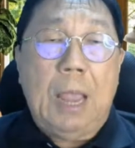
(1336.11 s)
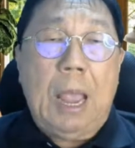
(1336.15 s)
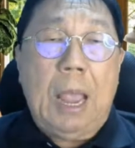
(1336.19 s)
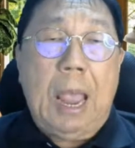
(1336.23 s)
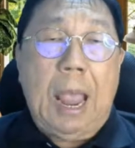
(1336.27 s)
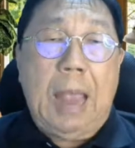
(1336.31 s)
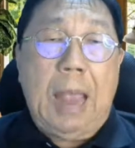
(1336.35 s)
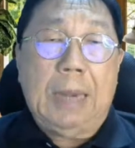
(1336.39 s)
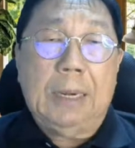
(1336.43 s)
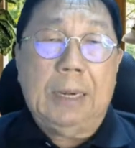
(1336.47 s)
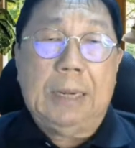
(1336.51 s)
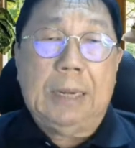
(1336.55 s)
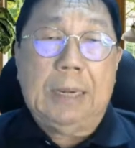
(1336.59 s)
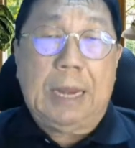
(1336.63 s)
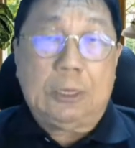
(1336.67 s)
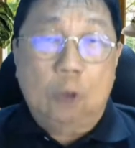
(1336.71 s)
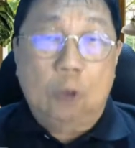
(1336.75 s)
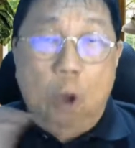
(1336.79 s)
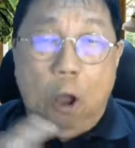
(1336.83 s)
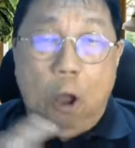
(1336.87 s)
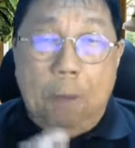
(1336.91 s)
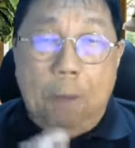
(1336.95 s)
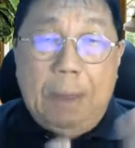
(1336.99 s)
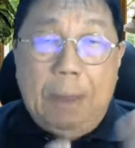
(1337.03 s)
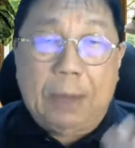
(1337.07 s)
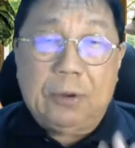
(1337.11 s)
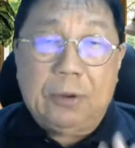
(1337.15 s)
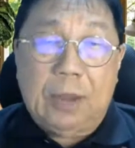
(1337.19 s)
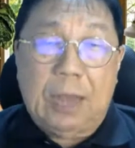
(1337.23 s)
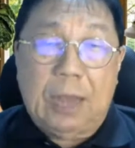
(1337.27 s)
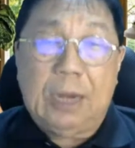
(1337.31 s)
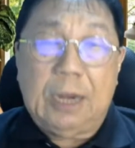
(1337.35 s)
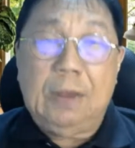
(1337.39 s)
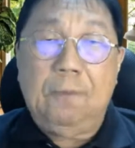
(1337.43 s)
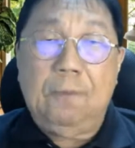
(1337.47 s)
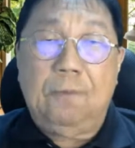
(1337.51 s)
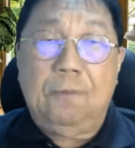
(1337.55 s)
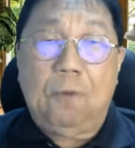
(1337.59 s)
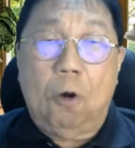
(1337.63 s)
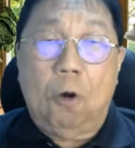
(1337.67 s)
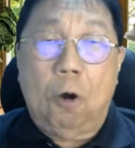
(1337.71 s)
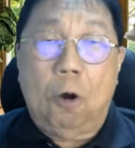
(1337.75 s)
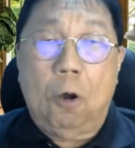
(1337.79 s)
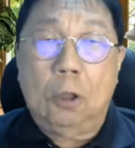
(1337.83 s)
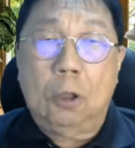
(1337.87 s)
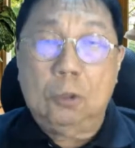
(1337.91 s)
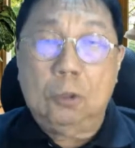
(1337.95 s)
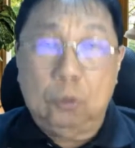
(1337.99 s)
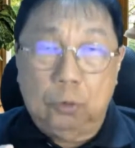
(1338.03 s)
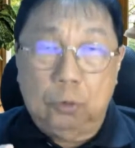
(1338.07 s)
And that's all my sharing
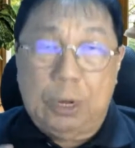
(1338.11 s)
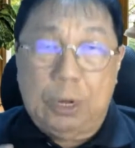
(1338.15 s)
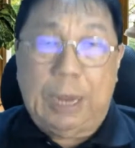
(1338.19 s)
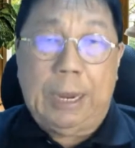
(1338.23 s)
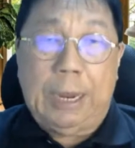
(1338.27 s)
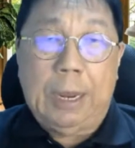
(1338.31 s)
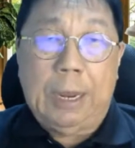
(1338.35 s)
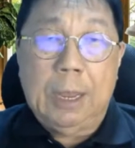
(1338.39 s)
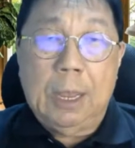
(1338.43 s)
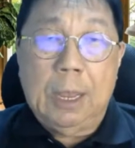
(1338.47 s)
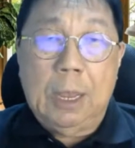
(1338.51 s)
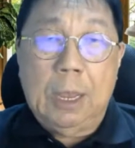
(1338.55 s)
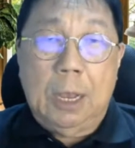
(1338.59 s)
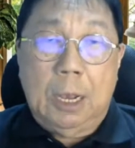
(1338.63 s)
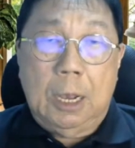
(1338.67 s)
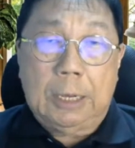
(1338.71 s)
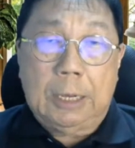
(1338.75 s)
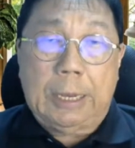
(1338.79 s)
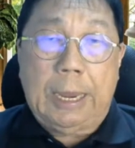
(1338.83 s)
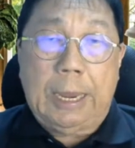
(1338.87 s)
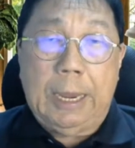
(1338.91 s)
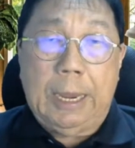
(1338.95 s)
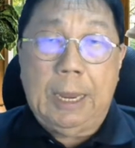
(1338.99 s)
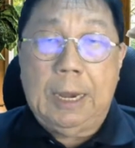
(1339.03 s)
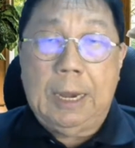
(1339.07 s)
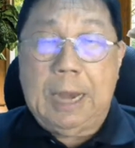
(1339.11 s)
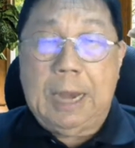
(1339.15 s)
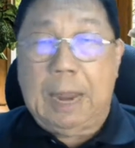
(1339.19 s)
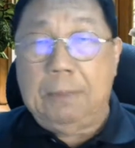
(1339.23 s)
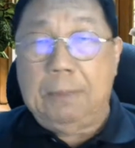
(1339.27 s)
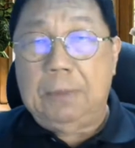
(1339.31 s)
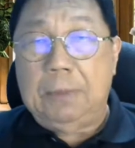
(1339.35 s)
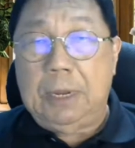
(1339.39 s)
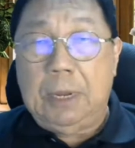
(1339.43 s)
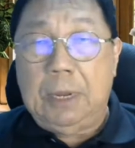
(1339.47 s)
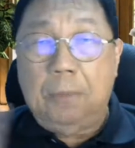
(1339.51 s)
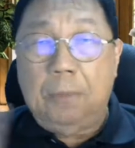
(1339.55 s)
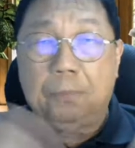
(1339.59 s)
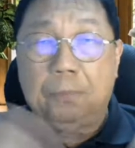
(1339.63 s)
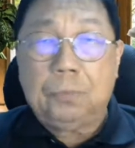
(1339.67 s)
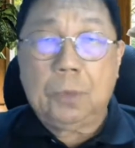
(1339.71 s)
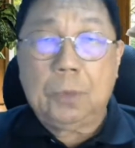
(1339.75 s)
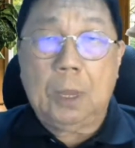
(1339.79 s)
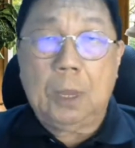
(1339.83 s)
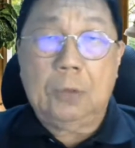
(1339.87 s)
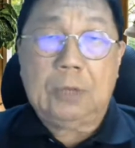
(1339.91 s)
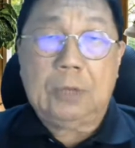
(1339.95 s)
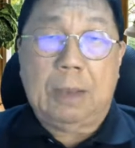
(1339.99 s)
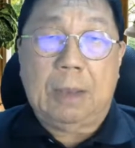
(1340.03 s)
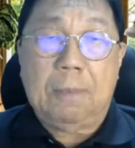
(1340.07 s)
for today. Okay, let me
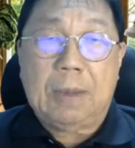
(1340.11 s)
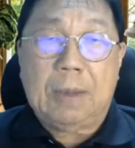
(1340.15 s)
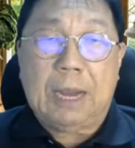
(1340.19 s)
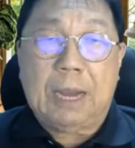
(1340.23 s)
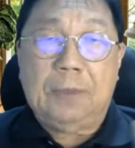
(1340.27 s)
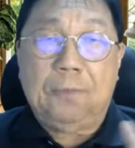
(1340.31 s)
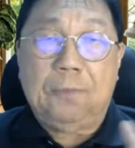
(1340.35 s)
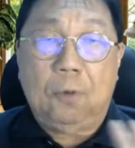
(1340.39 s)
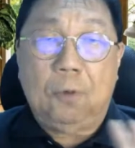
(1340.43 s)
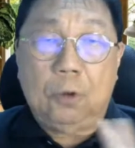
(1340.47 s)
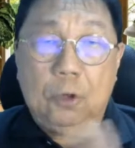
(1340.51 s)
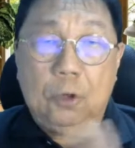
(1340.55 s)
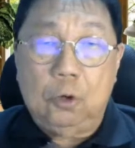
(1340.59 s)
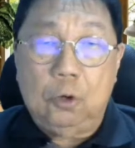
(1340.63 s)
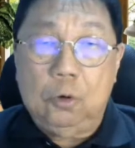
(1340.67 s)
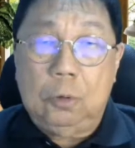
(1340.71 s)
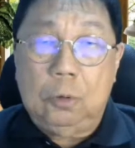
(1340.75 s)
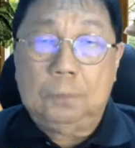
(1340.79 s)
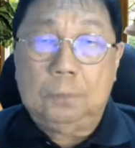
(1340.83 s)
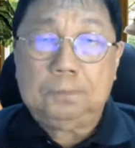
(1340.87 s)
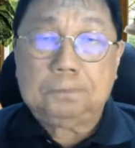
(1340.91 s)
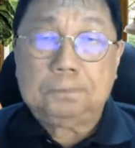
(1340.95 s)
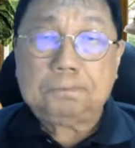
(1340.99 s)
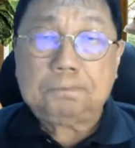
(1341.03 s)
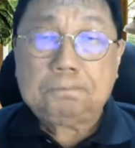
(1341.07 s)
summarize for you.